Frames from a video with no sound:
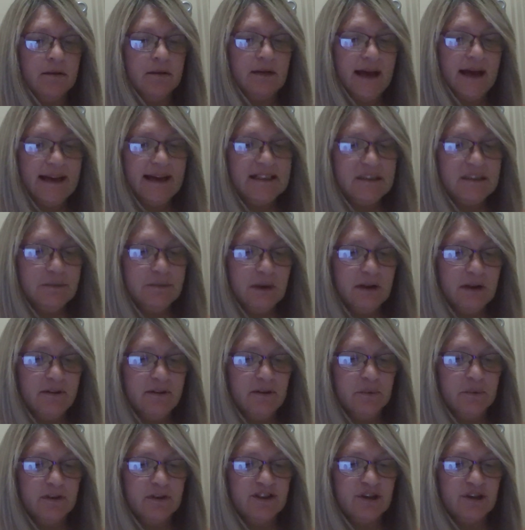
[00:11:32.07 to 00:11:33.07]
Last
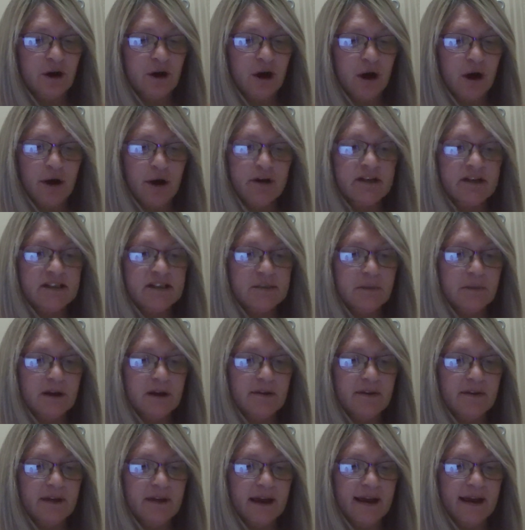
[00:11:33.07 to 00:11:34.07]
month was the hardest
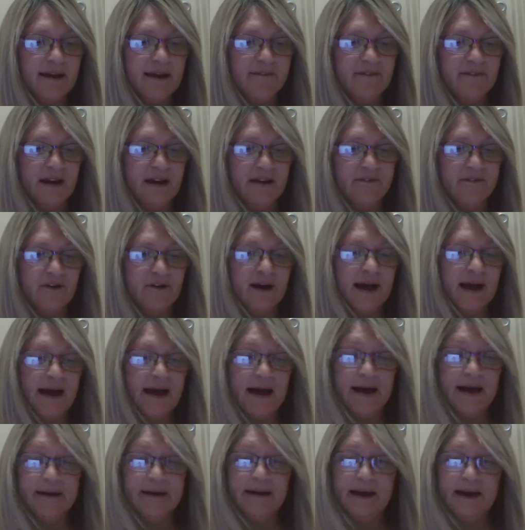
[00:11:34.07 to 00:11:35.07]
month I have ever
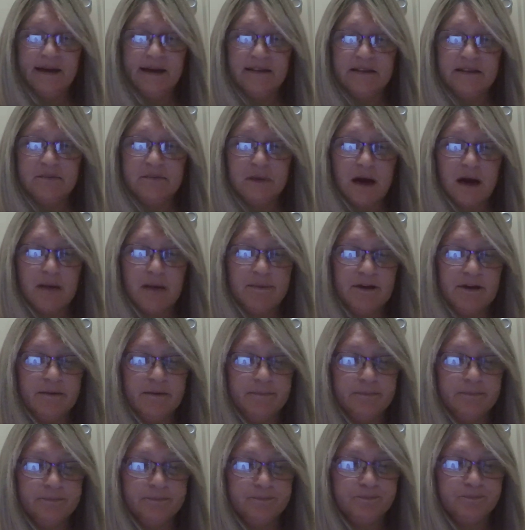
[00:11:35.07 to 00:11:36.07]
had as a mama.
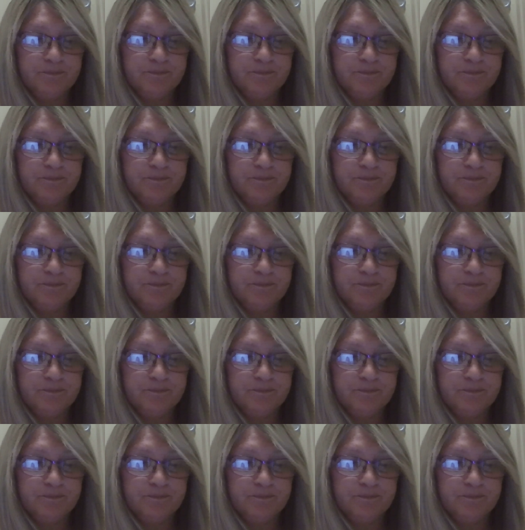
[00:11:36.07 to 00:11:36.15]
